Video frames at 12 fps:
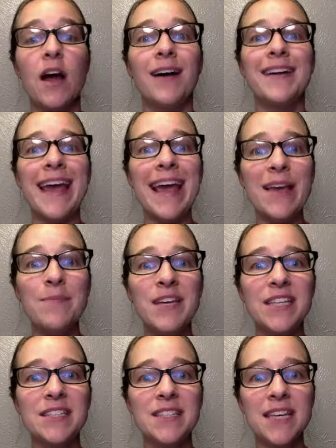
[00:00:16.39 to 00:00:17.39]
An
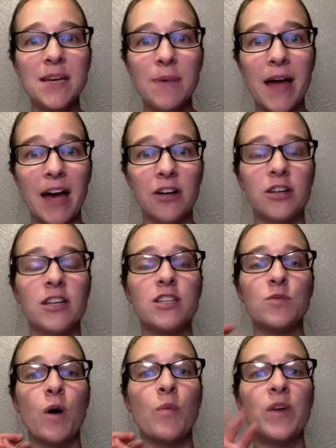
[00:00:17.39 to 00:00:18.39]
ABC pattern
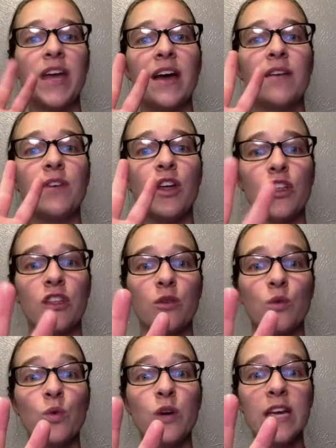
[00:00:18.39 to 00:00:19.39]
is when we have
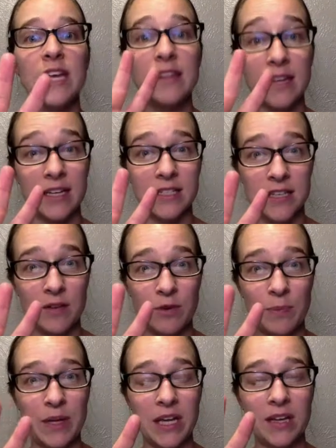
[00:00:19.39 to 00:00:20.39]
three things that
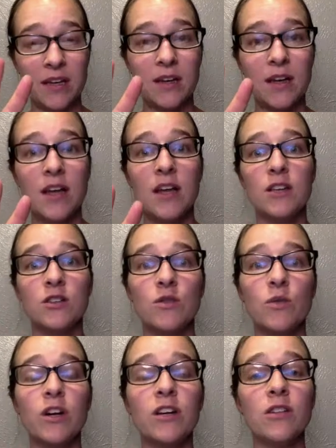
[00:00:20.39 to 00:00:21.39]
repeat. So
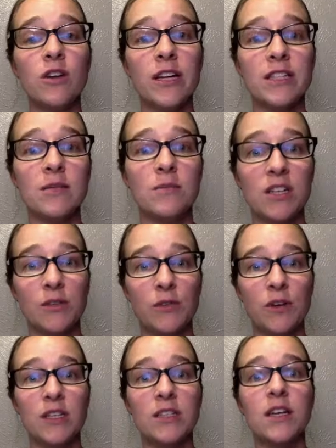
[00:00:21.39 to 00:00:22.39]
we're going to look at some
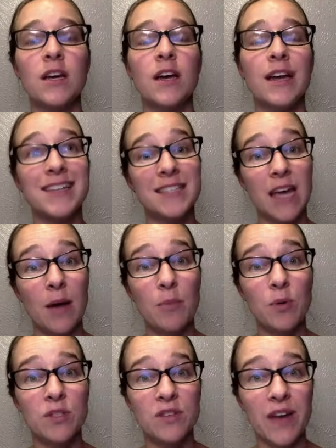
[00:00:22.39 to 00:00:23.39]
different
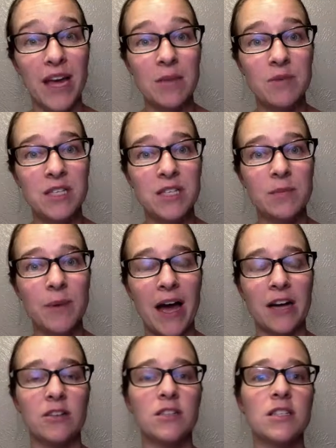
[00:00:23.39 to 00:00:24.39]
examples of ABC
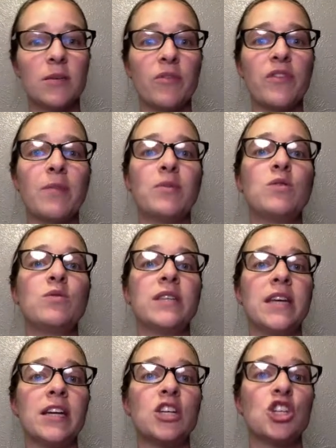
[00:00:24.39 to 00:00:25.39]
patterns, some of them
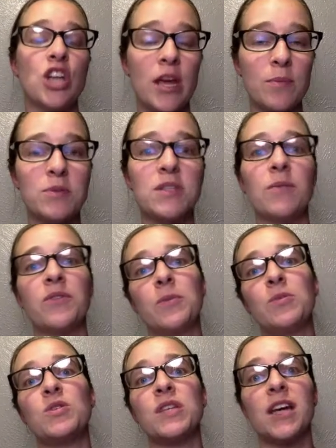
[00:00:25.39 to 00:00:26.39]
using shapes, some of
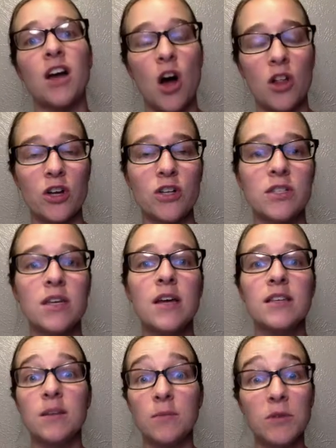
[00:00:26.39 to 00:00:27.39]
them using colors,
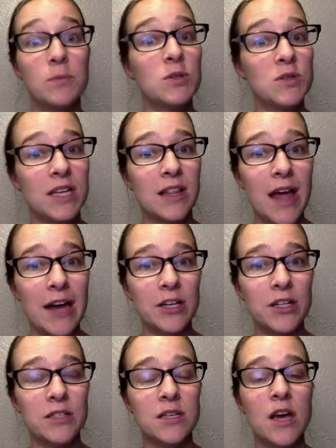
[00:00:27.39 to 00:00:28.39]
some of them using
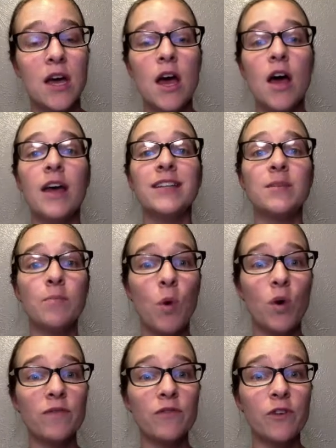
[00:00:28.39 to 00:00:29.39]
letters. It's
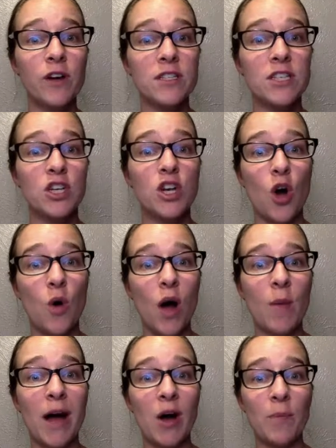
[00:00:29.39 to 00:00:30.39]
important for us to know
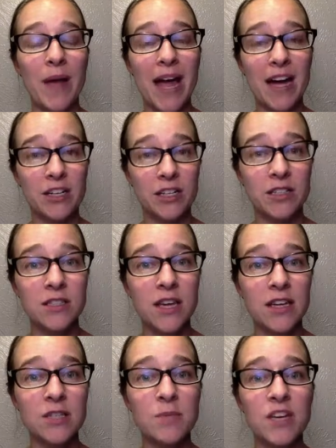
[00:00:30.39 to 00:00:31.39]
about patterns
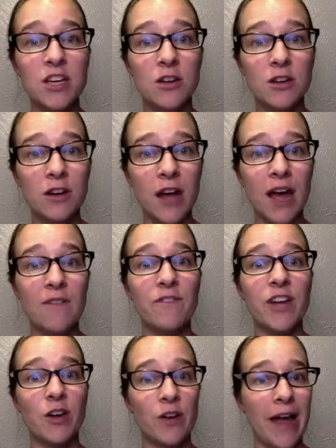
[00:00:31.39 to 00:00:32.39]
and to be good at
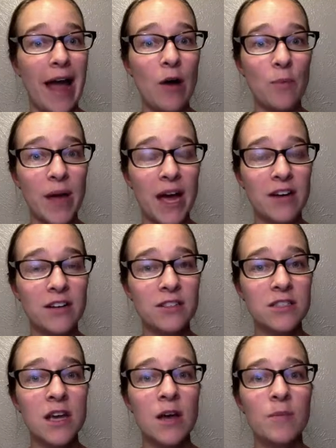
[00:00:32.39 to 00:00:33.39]
figuring out
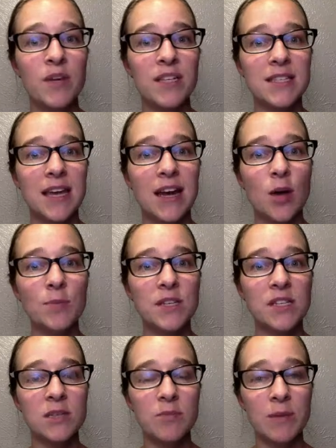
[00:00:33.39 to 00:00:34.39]
patterns because that helps
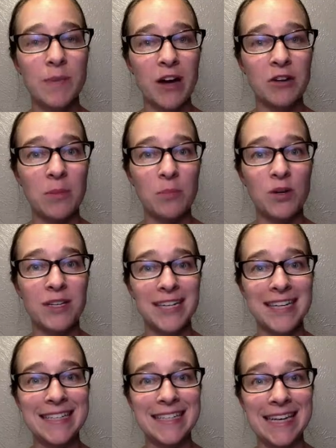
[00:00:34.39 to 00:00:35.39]
us to be better at
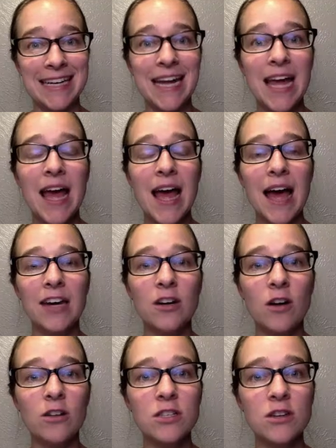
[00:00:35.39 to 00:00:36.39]
predicting, and
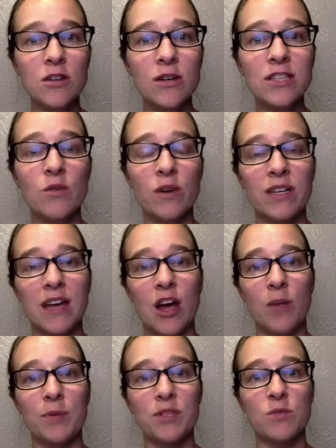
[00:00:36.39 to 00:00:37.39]
it also is going to
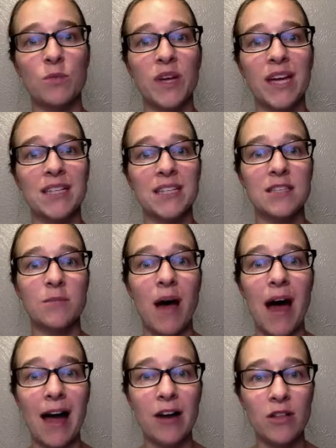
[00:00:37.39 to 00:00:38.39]
help us when we get to some
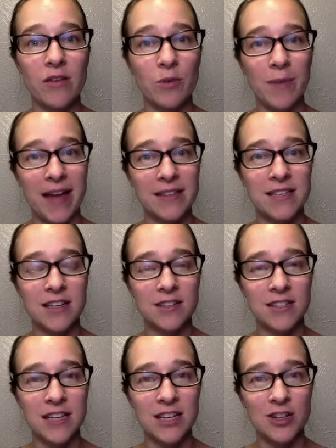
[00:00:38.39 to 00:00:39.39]
higher level math
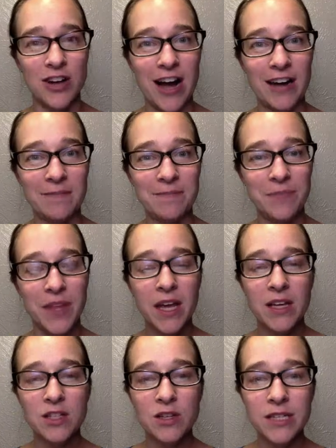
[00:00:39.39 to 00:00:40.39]
skills later on.
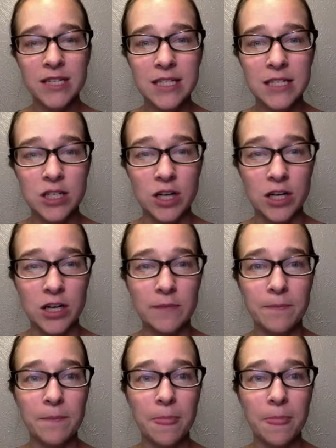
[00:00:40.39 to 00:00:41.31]
So let's get started.